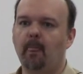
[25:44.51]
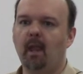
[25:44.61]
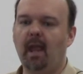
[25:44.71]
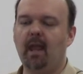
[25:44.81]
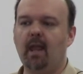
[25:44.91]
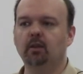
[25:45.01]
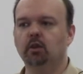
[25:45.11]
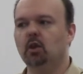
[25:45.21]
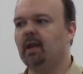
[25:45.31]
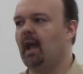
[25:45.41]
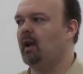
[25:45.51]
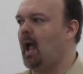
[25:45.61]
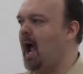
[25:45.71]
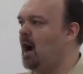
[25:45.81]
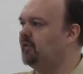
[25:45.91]
and look at
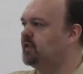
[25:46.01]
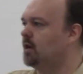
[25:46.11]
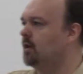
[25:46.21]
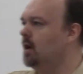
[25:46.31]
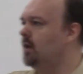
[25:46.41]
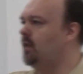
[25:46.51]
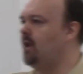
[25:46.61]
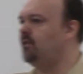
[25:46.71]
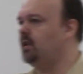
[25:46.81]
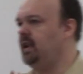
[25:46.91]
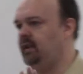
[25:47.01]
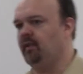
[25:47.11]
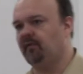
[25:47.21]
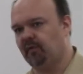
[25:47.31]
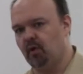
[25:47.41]
after they've eaten
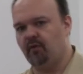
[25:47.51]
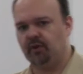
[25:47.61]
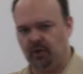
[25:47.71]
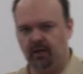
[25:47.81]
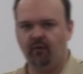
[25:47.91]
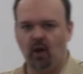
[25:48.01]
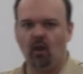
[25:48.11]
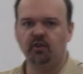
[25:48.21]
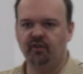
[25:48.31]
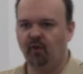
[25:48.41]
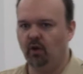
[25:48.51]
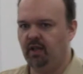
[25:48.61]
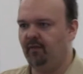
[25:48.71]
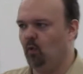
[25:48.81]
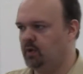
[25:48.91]
the fruit of the tree of the knowledge of good and
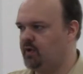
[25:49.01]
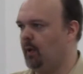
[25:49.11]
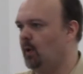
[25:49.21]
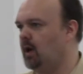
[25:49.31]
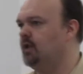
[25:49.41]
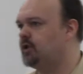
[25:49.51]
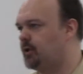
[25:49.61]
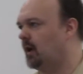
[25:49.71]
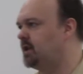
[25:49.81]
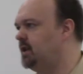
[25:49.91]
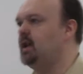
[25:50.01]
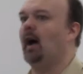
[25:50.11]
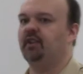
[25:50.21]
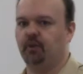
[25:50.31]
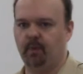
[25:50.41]
evil, which they were instructed
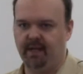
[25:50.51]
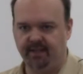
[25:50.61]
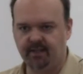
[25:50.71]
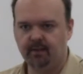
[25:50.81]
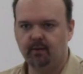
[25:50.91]
not to eat.